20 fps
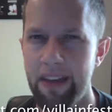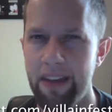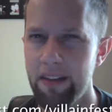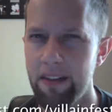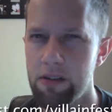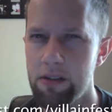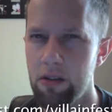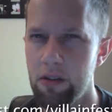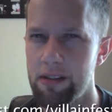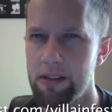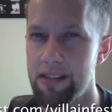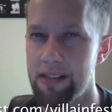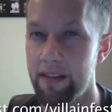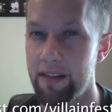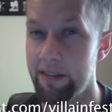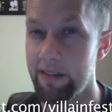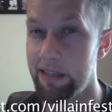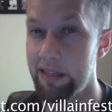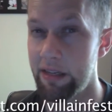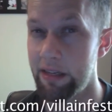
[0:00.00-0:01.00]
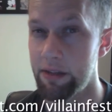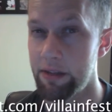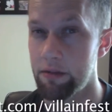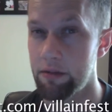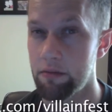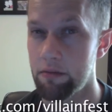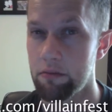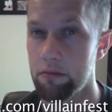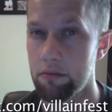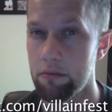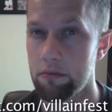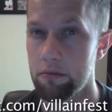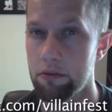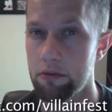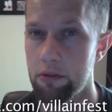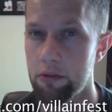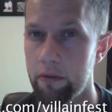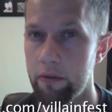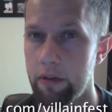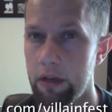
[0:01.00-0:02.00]
I think there's only 17
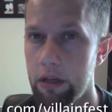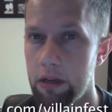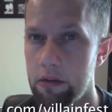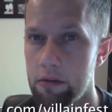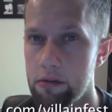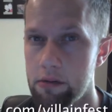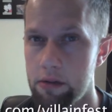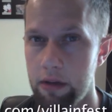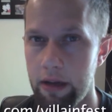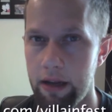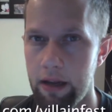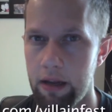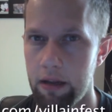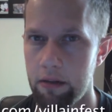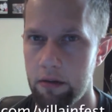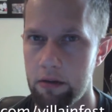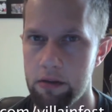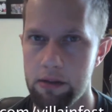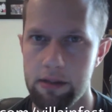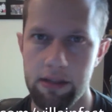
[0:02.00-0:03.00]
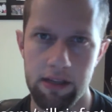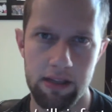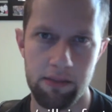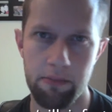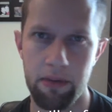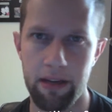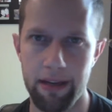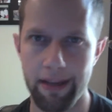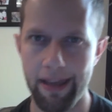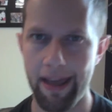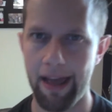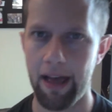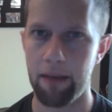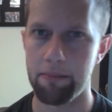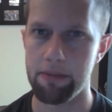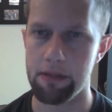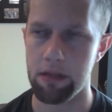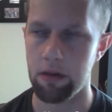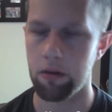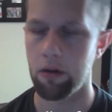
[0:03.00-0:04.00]
short videos, and there's a 6-minute
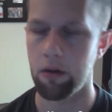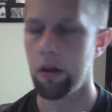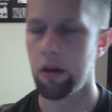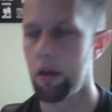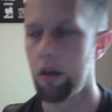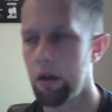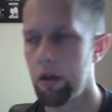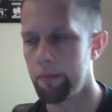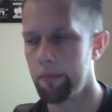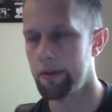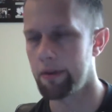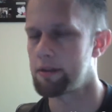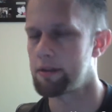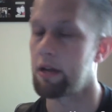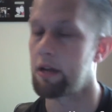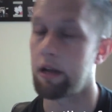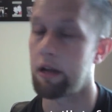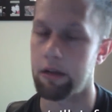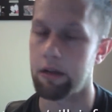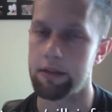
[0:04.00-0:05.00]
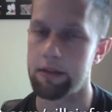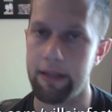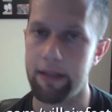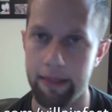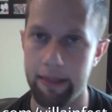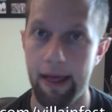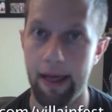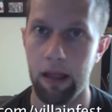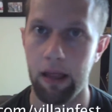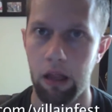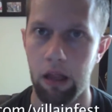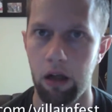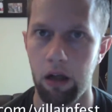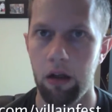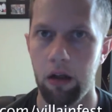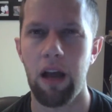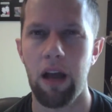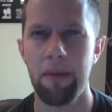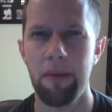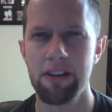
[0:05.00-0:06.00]
cap, so I mean, it's not going to take that long.
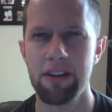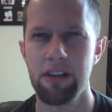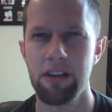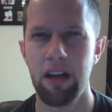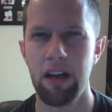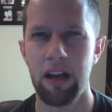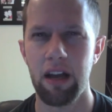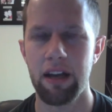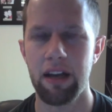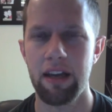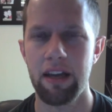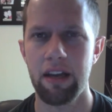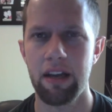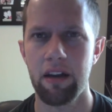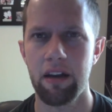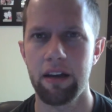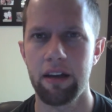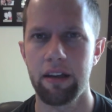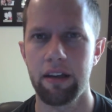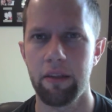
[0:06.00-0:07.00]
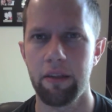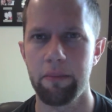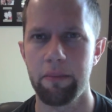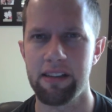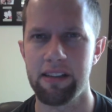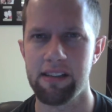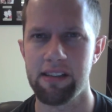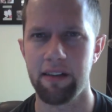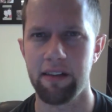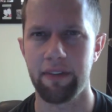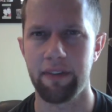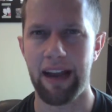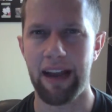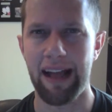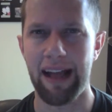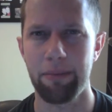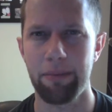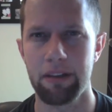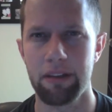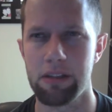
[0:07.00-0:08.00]
I'm actually not going to hit on any of the big stuff that
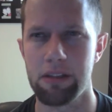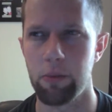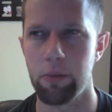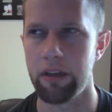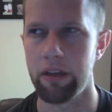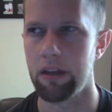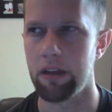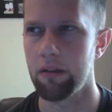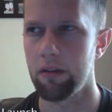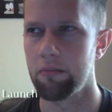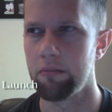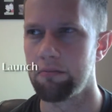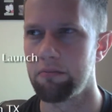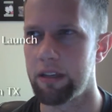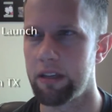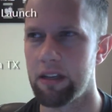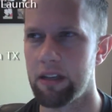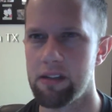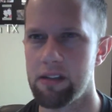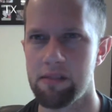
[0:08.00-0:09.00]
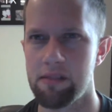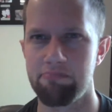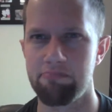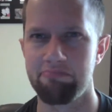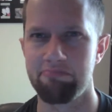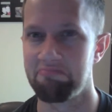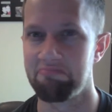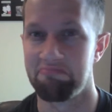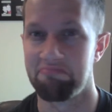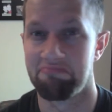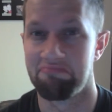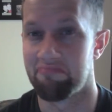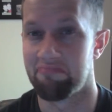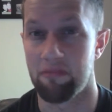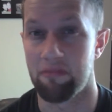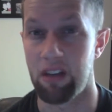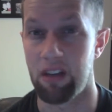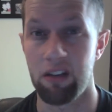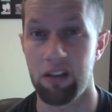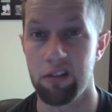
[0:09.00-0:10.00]
happened this week because
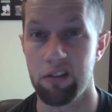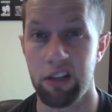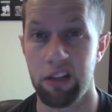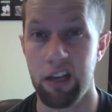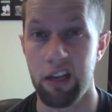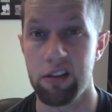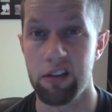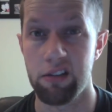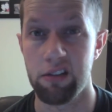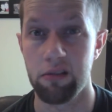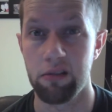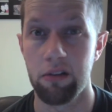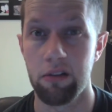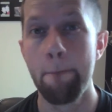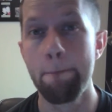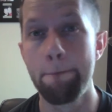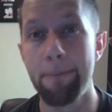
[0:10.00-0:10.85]
I don't really care to.